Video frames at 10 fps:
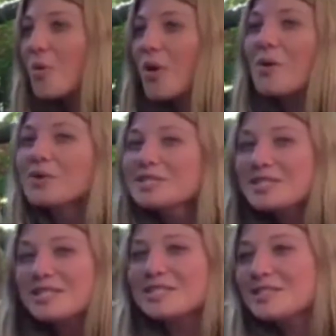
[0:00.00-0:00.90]
What was
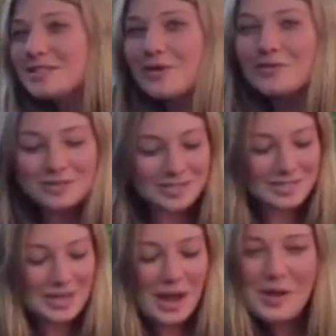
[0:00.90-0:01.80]

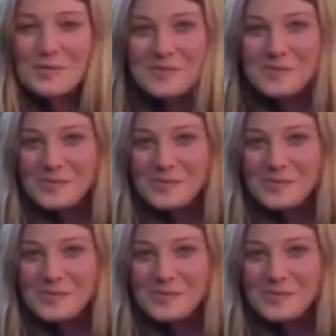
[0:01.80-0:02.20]
the time?